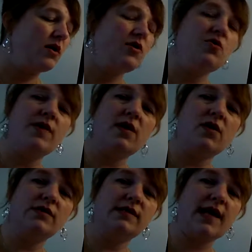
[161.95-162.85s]

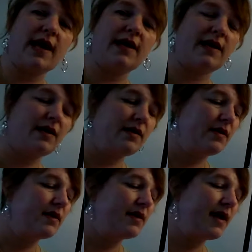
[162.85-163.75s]
Numéro 5.
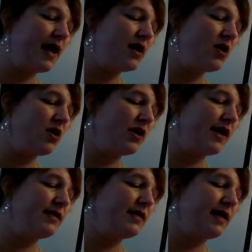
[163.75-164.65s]
Quelle heure
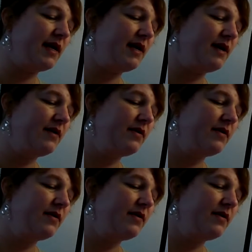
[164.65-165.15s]
est-il?